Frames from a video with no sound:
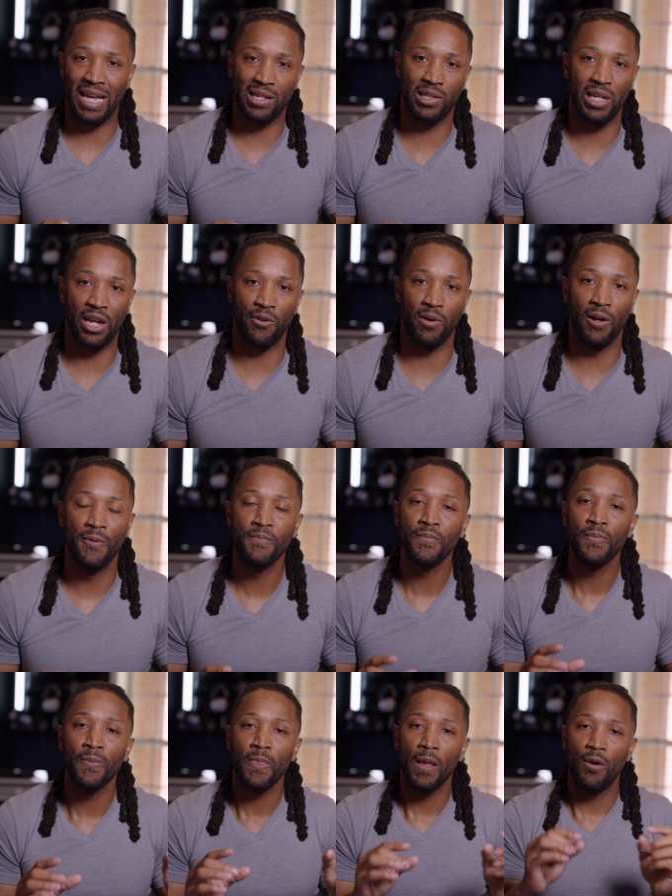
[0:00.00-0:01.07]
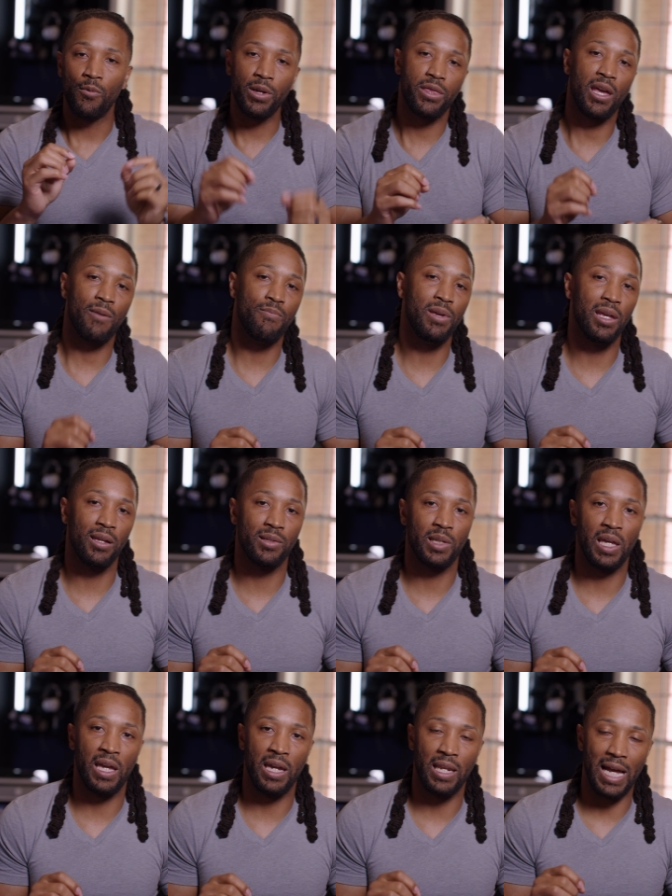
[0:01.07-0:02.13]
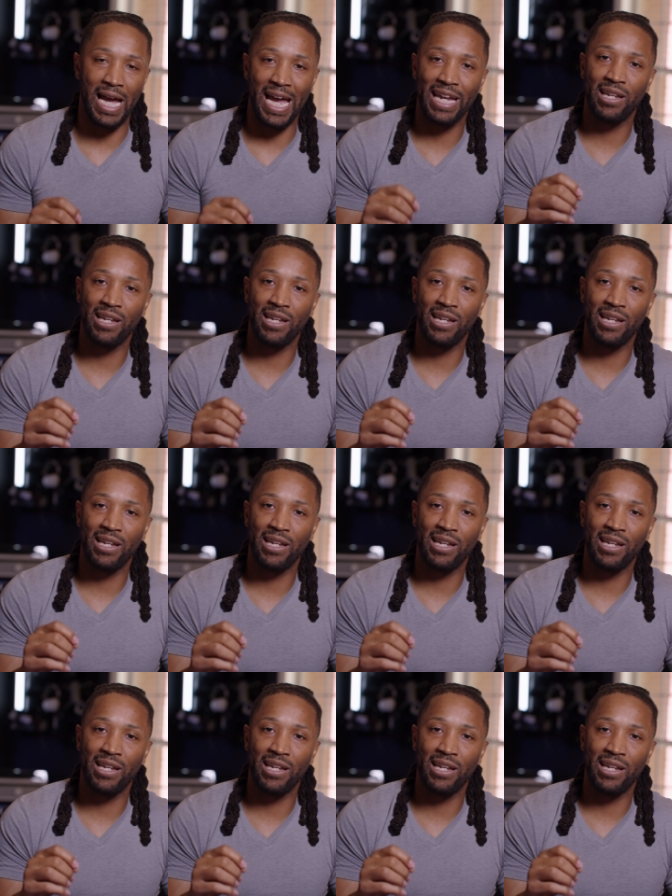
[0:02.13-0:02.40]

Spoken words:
etc. With that being said, I